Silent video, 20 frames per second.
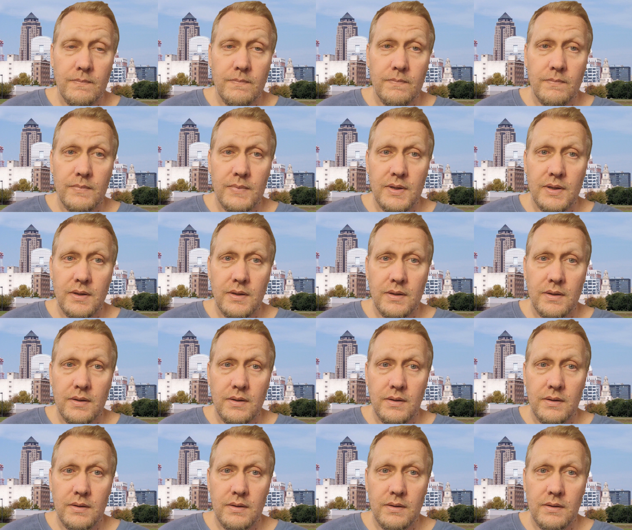
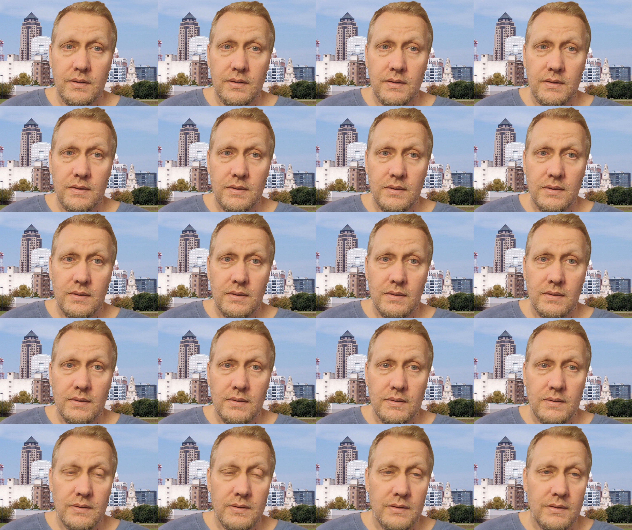
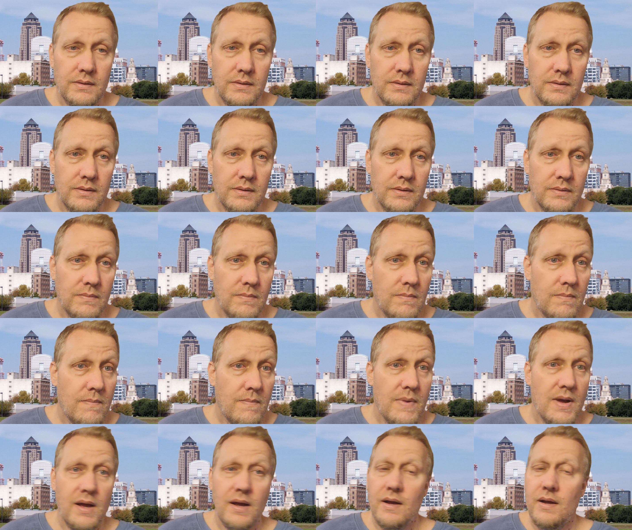
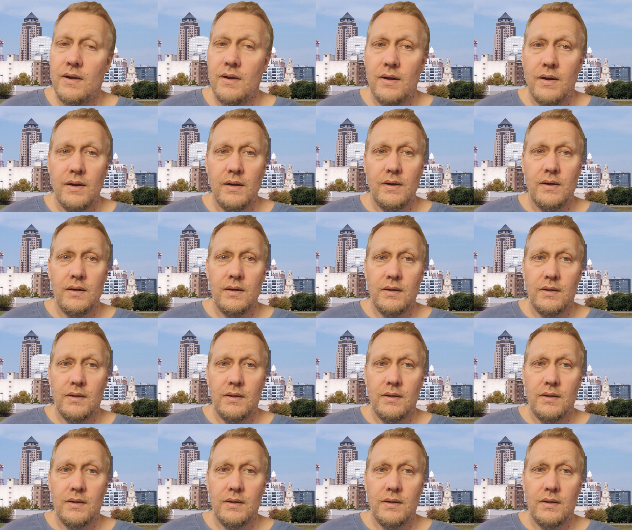(silence)